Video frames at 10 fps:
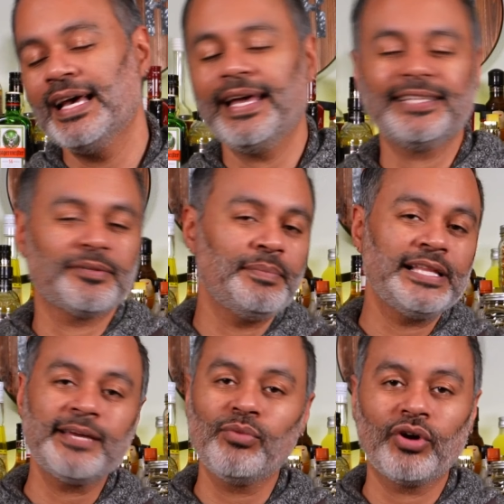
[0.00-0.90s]
And there's a
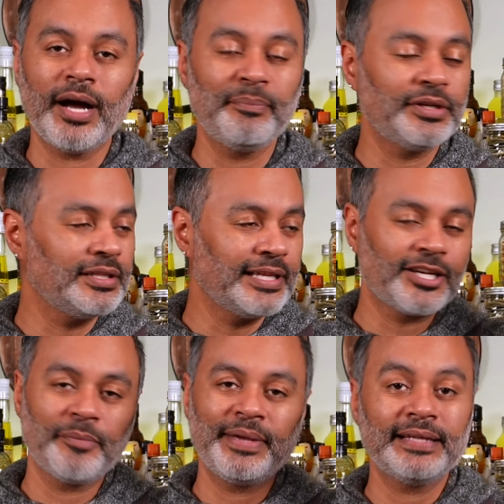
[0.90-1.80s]
million more. I'll put a
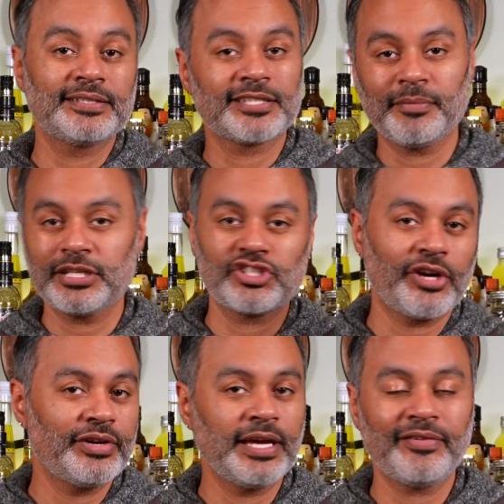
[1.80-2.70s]
link up here to some other
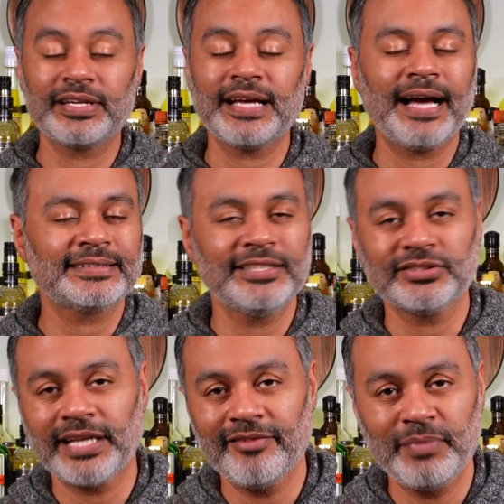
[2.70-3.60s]
Cherry Heering cocktails
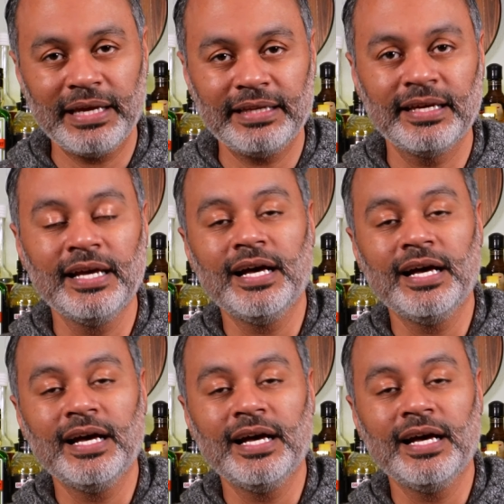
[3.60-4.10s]
that I've made.